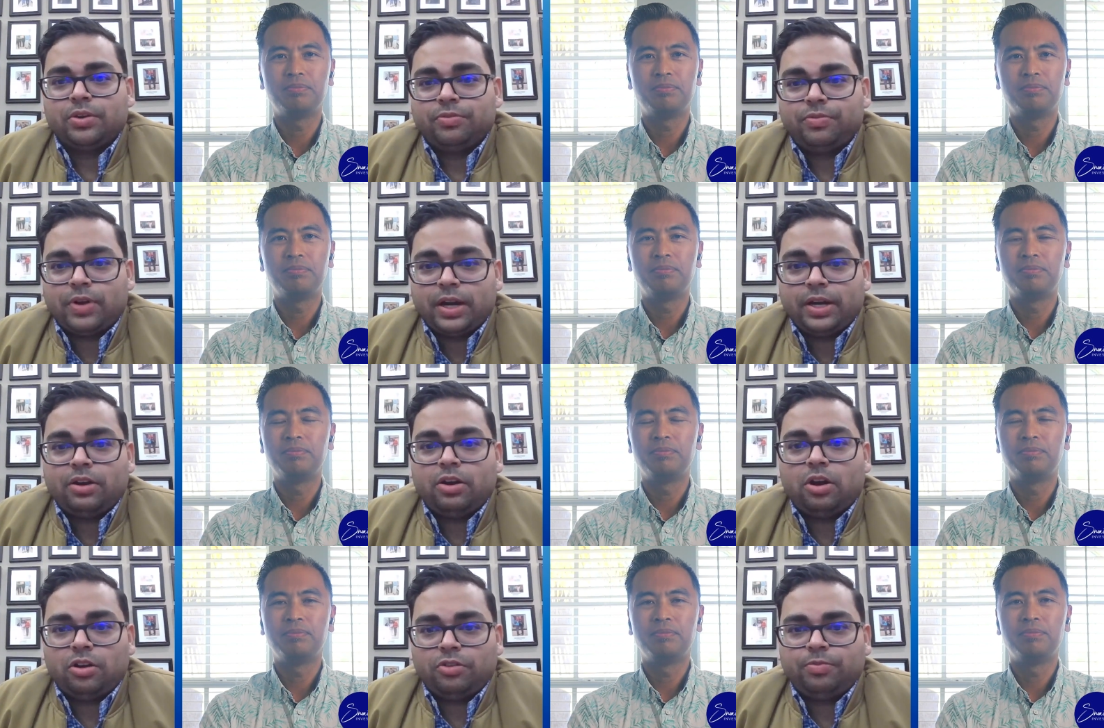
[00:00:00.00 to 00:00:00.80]

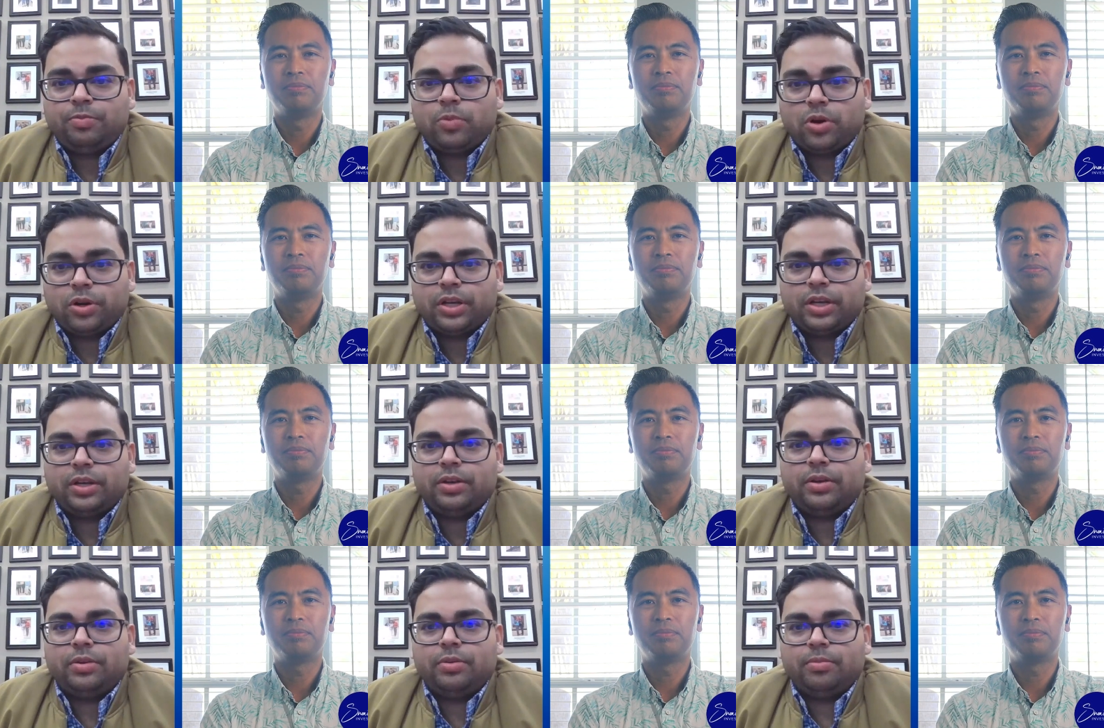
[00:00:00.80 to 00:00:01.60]
Speaker 1: find off
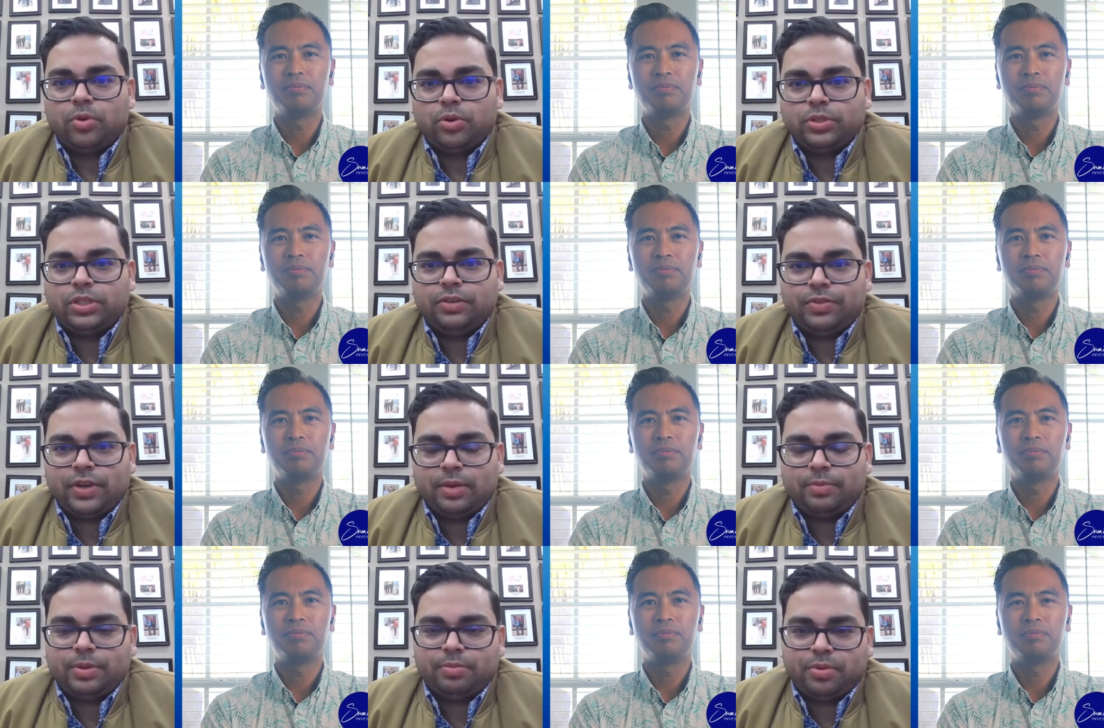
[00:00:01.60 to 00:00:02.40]
market
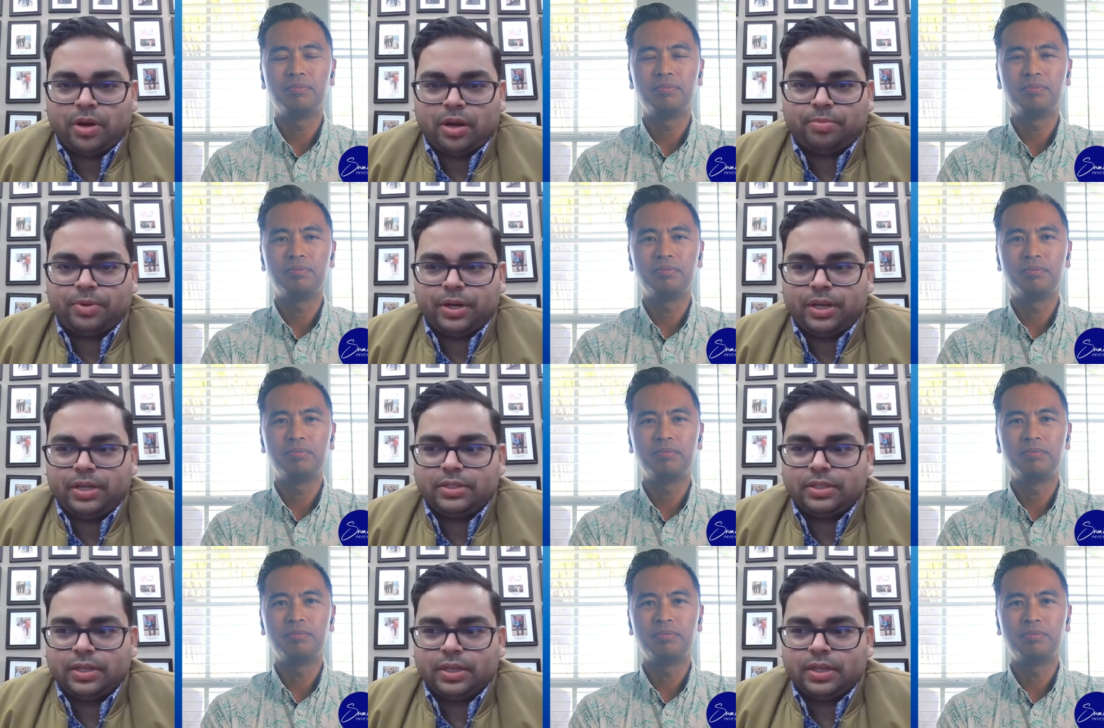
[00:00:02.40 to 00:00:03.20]
multifamily
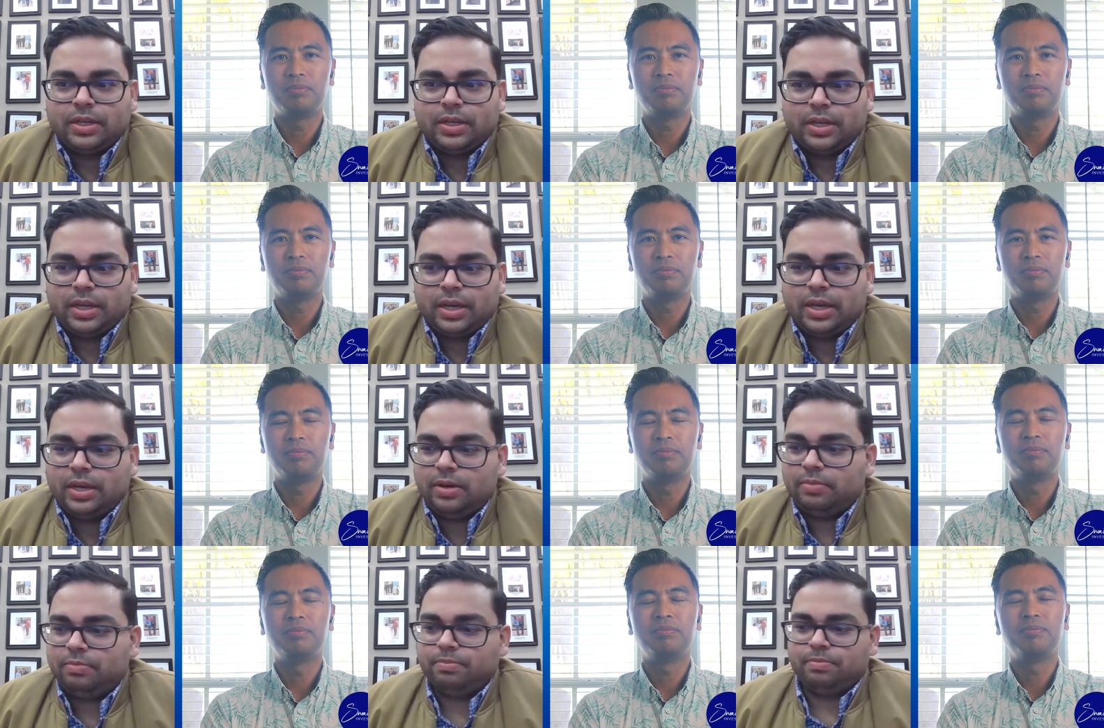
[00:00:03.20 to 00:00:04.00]
properties
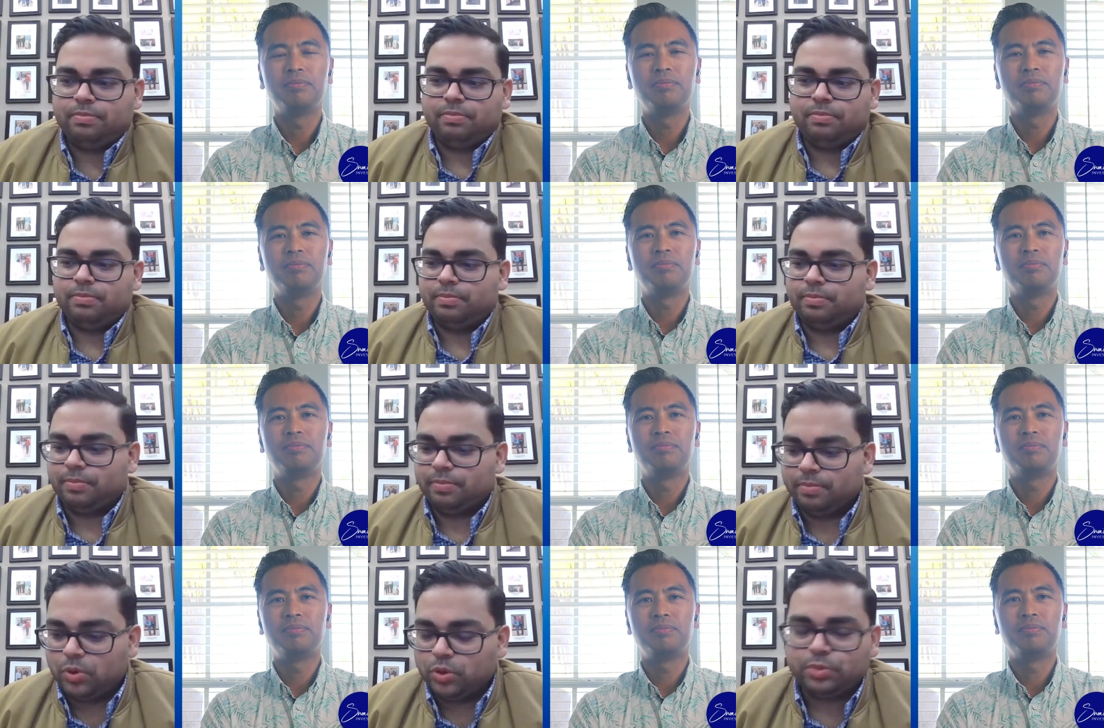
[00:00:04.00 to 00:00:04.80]
in
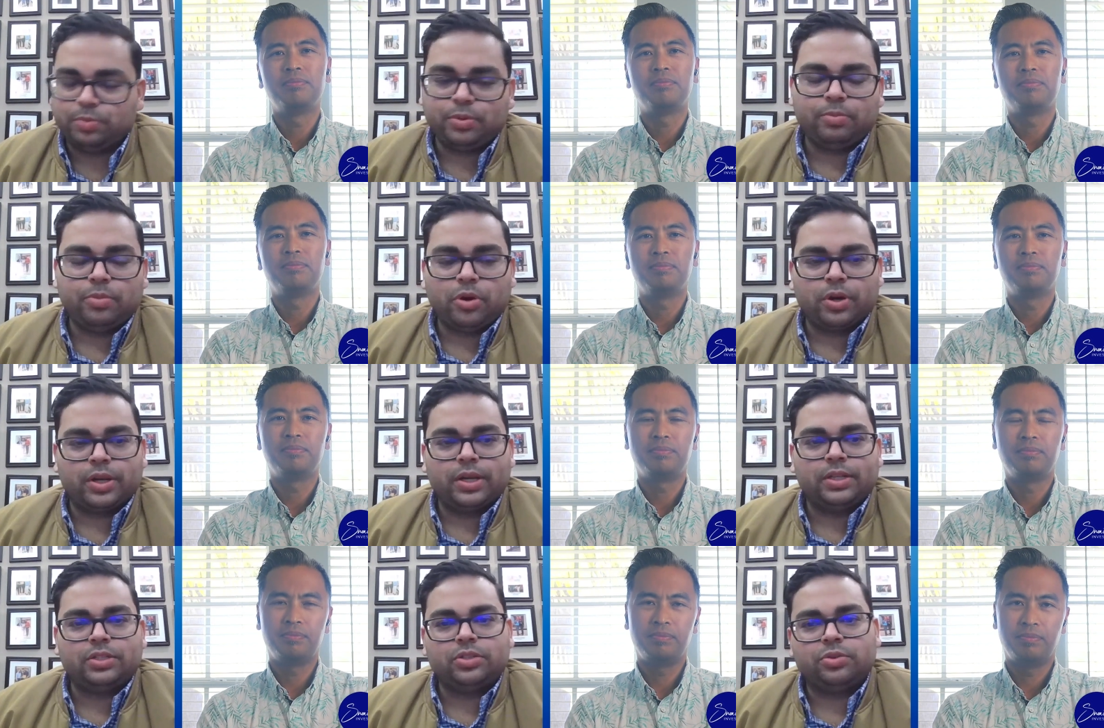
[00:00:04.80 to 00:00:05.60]
multiple
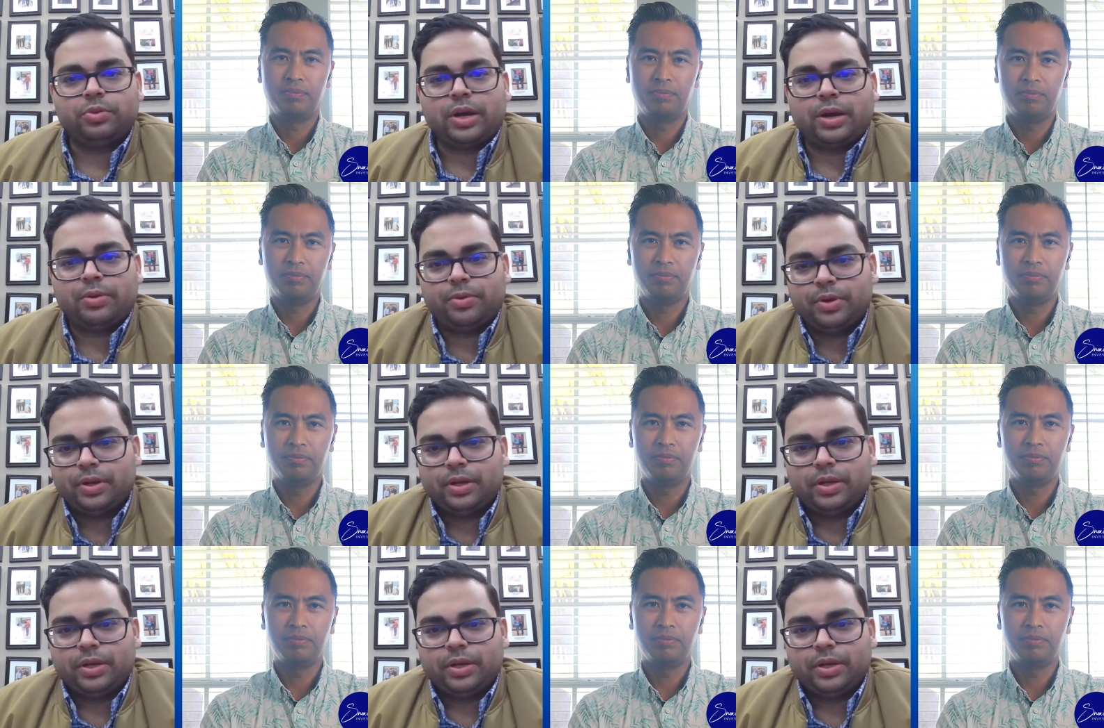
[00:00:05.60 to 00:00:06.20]
markets throughout